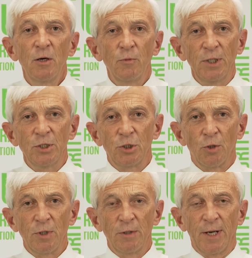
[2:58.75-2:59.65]
we can
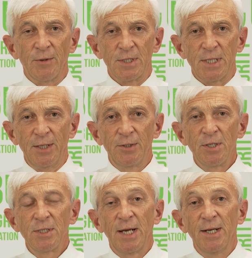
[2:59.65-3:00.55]
show you around the
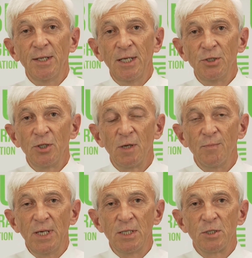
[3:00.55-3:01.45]
centres and indeed you
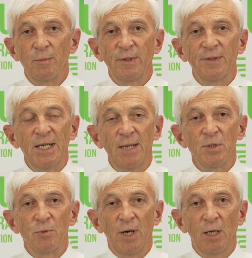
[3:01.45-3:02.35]
can meet some of the team
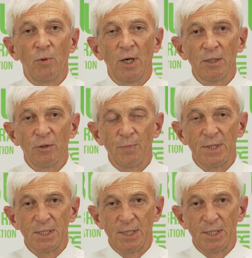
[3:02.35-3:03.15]
as well while you're up in the